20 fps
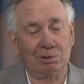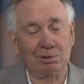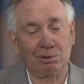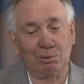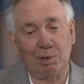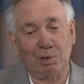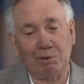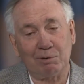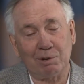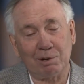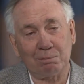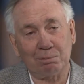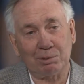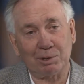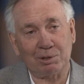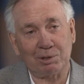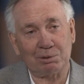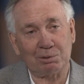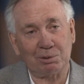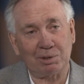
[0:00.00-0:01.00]
So one of our
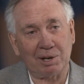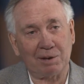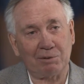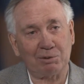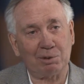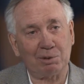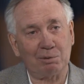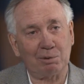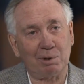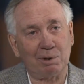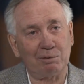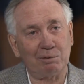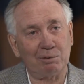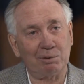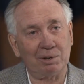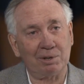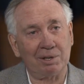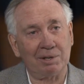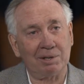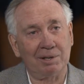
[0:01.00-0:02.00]
players went after the
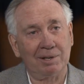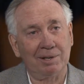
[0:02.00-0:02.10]
referee,